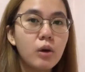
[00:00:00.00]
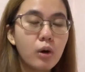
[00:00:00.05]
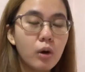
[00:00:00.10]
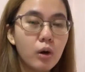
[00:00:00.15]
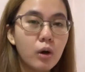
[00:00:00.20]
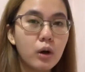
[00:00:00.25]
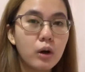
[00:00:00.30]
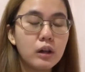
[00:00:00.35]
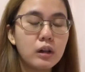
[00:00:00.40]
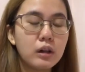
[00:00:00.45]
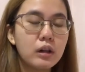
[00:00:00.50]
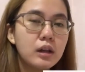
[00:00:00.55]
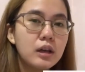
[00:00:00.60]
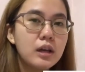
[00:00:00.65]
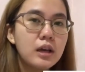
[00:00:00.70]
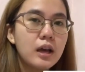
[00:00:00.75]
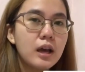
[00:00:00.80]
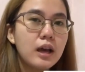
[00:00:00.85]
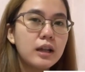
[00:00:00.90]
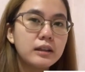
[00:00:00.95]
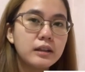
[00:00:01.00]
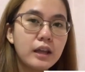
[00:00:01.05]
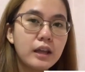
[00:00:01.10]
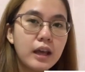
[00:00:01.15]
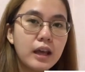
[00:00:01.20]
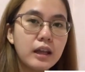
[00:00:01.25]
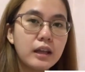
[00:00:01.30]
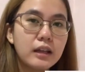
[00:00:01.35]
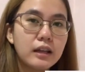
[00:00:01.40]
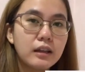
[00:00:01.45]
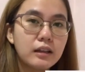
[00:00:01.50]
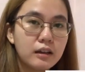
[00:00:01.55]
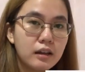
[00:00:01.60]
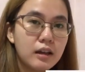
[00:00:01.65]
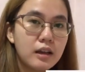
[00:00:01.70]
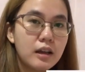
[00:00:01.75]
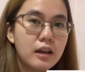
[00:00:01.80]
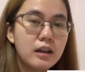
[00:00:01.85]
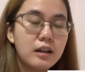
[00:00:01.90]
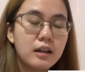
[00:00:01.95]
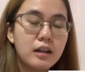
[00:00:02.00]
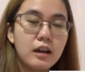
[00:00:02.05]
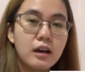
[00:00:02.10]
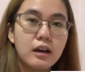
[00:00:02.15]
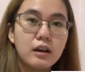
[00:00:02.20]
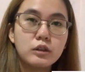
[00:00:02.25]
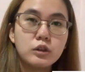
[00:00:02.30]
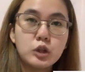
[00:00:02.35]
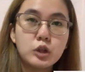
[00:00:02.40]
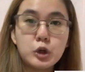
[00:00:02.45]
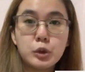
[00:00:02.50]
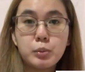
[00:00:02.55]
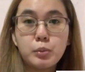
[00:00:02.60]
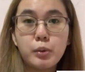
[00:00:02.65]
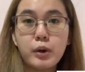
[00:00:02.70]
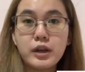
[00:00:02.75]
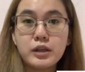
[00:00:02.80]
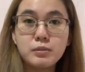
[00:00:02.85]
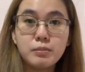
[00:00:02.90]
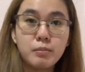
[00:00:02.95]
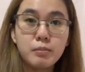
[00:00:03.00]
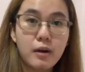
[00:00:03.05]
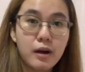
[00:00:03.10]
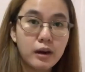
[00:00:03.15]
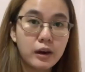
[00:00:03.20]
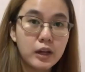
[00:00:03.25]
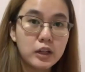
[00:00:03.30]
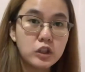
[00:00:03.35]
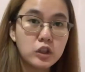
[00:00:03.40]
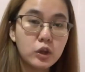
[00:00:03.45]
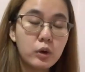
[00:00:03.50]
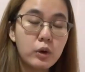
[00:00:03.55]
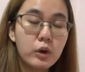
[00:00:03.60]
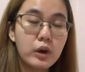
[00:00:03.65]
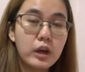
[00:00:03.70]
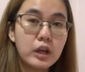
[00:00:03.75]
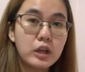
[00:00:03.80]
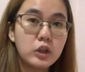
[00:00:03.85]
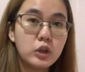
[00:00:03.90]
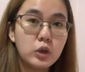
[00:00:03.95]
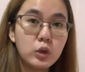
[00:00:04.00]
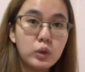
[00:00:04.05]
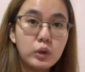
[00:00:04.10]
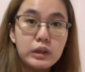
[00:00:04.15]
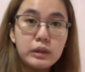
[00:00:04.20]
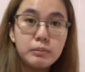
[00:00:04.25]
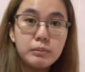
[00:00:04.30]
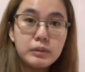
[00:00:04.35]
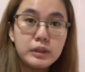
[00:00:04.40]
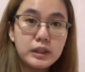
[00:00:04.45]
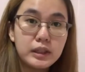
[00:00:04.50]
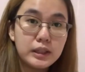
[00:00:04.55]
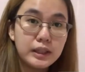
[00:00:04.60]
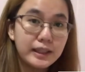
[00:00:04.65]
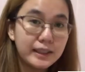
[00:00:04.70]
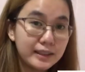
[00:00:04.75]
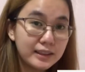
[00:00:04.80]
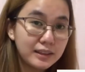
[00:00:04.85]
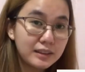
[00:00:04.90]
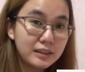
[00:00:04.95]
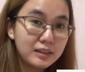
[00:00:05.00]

Haul. And then, nag-surprise package ako and New Liberty.